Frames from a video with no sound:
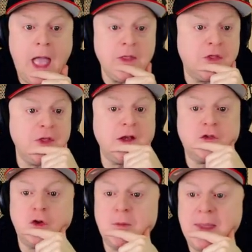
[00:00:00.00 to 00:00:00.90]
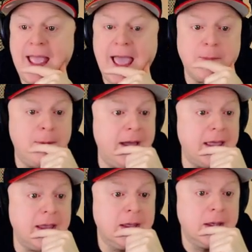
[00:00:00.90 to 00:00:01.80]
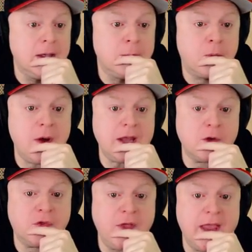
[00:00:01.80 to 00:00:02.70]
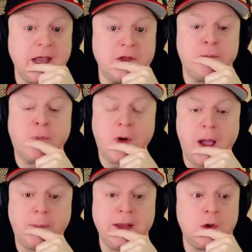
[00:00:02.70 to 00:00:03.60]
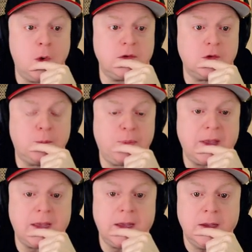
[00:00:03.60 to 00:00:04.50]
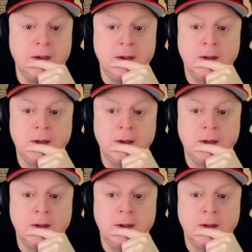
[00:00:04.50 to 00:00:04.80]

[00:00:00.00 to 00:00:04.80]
And the thing that's going to be at my breaker thing is probably going to be